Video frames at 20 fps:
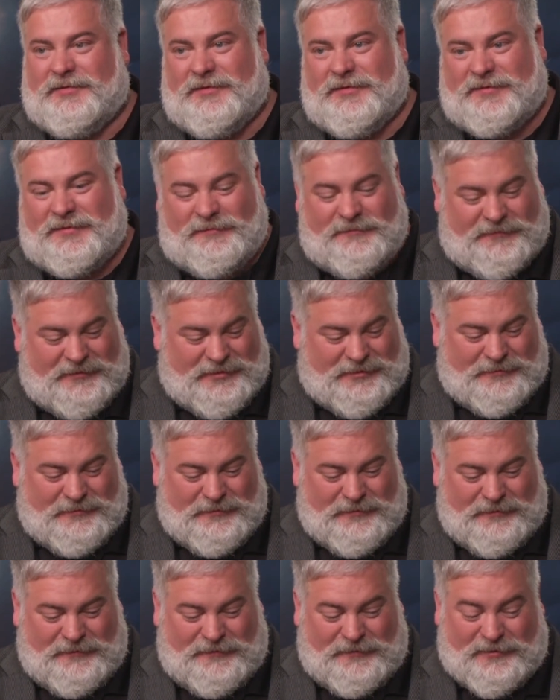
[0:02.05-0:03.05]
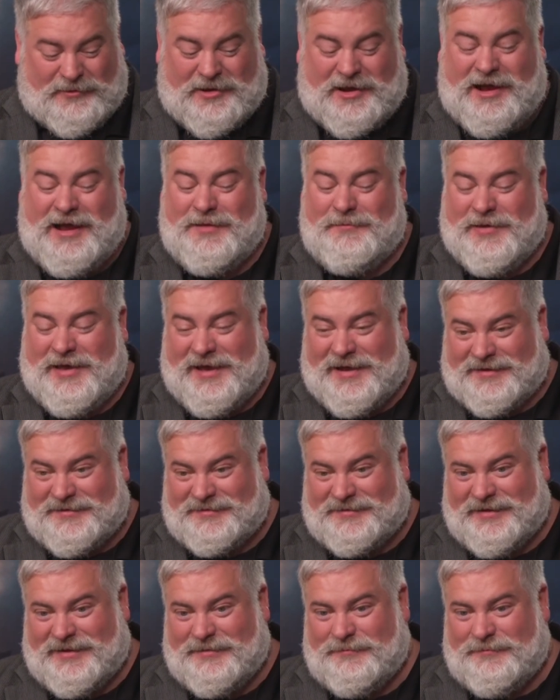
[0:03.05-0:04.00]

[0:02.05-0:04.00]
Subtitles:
this film for IMAX,